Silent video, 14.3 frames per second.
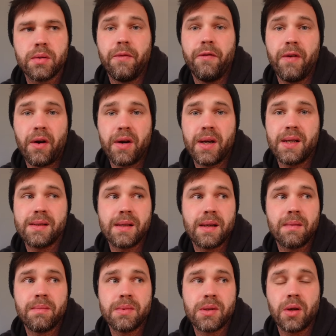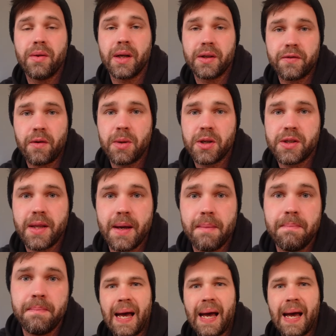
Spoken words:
Very easy. So thanks very much to them.